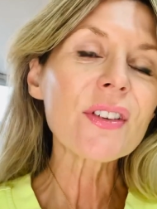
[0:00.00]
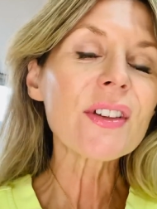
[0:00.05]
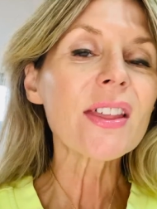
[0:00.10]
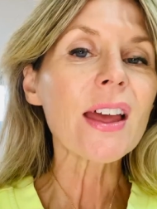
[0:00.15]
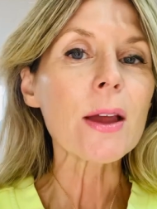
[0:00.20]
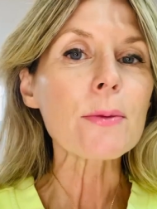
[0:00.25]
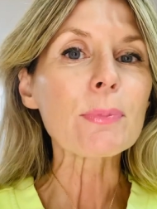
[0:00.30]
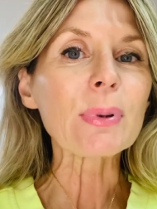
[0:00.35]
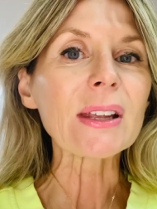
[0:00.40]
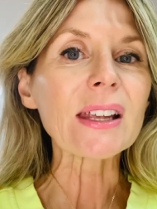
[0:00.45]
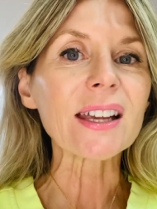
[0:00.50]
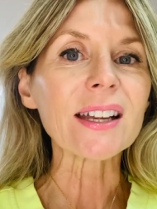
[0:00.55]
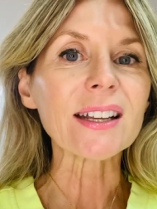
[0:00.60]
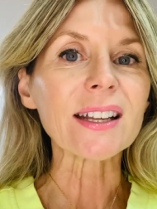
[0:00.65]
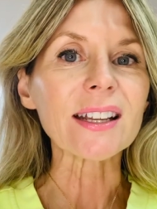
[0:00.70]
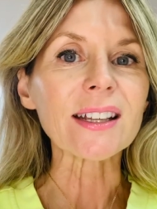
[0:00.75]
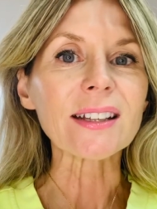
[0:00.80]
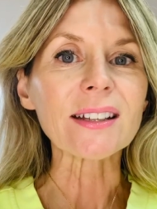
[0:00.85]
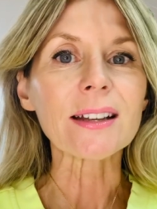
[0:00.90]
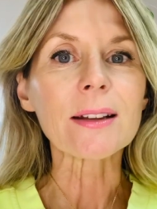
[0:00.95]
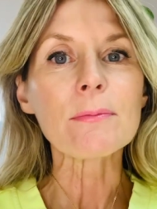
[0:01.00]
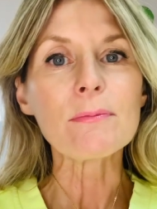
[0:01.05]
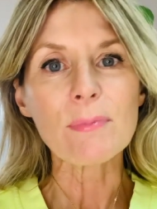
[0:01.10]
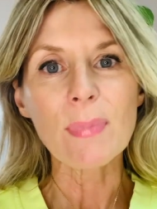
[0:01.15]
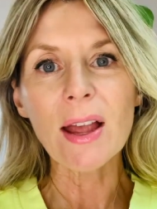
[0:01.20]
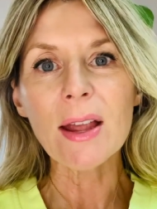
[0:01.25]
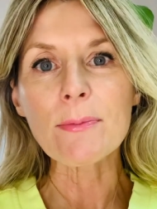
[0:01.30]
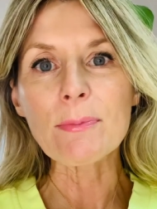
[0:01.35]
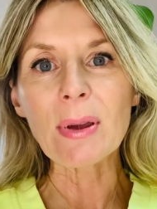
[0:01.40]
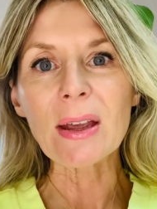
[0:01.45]
that beginning
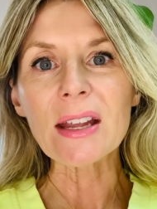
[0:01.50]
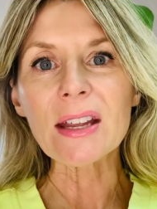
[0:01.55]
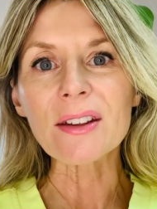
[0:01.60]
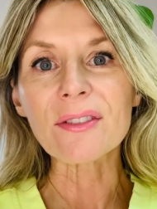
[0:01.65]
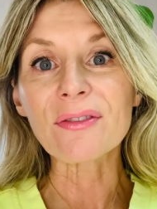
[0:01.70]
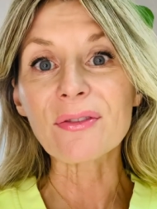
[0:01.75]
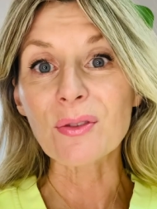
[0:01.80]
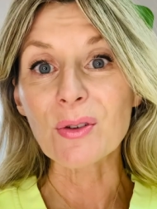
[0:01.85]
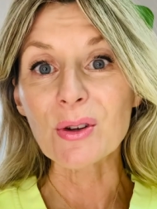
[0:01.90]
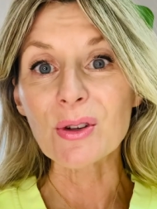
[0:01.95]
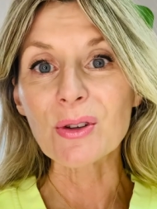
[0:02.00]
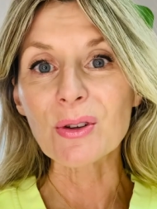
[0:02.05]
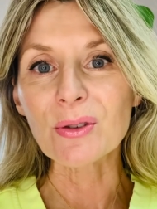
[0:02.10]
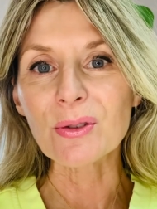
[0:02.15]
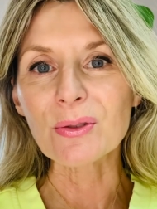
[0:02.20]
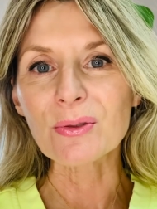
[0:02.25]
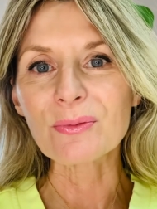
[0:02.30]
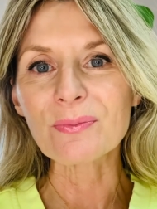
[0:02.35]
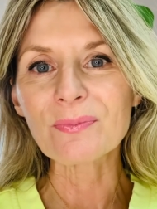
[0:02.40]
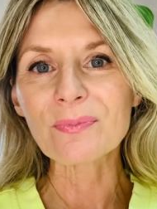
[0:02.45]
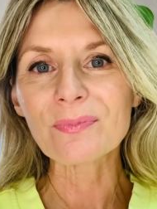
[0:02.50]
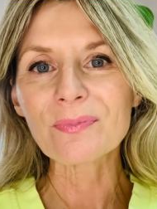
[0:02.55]
may be for you.